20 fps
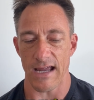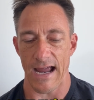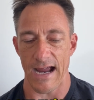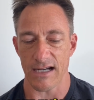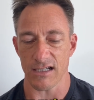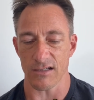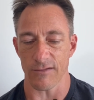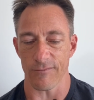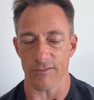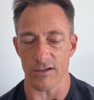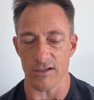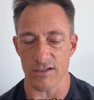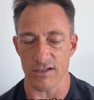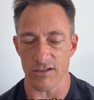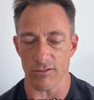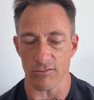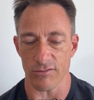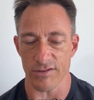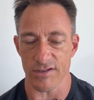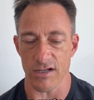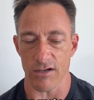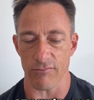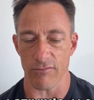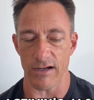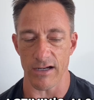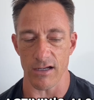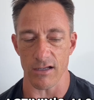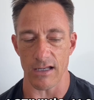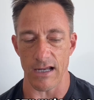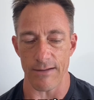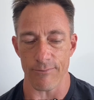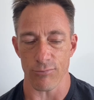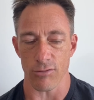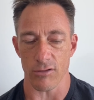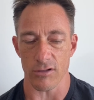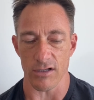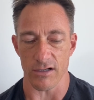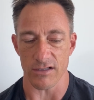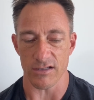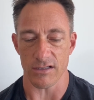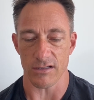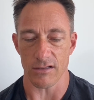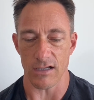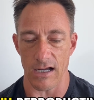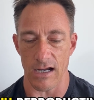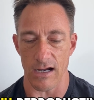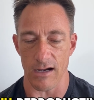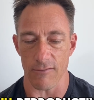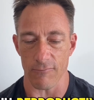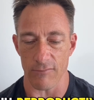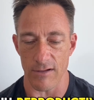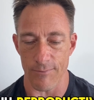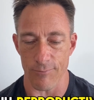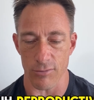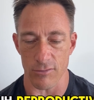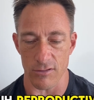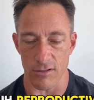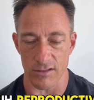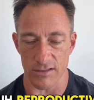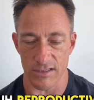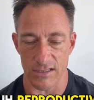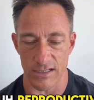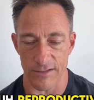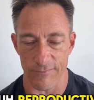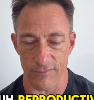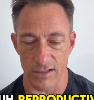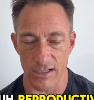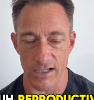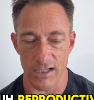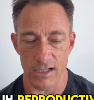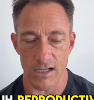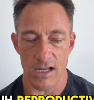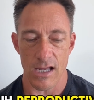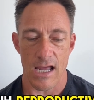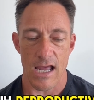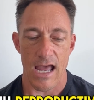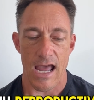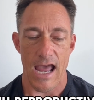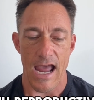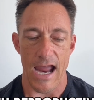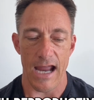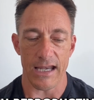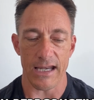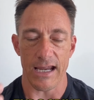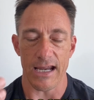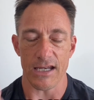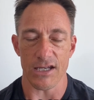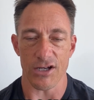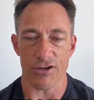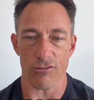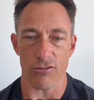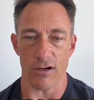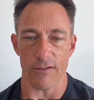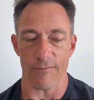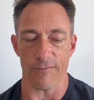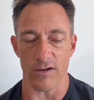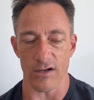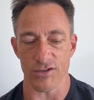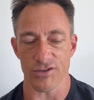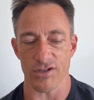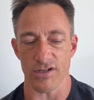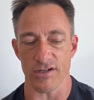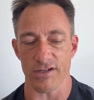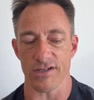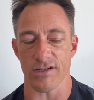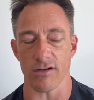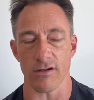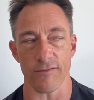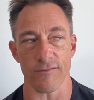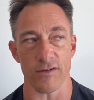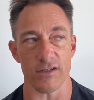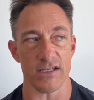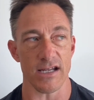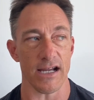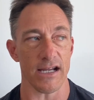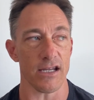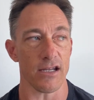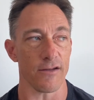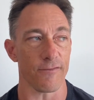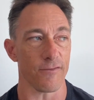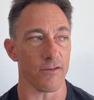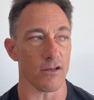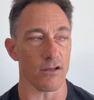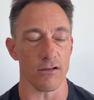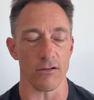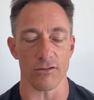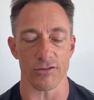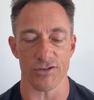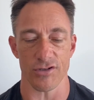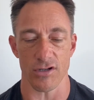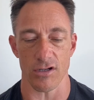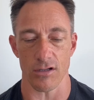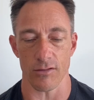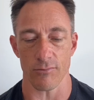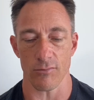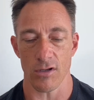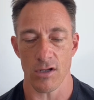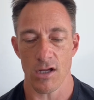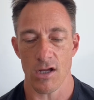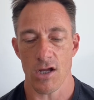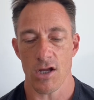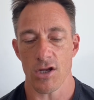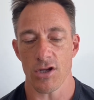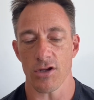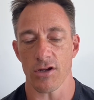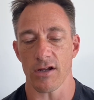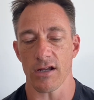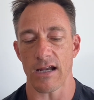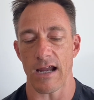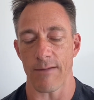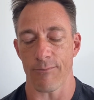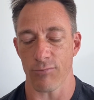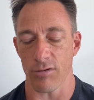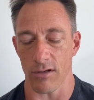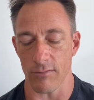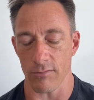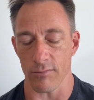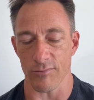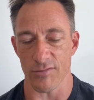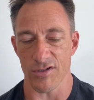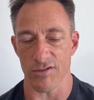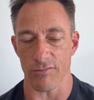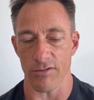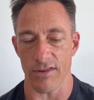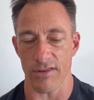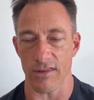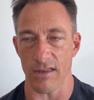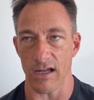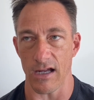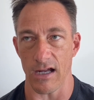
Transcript: Activins also regulate reproductivity and endocrine functions. So if you're taking it for the long term, you can have problems with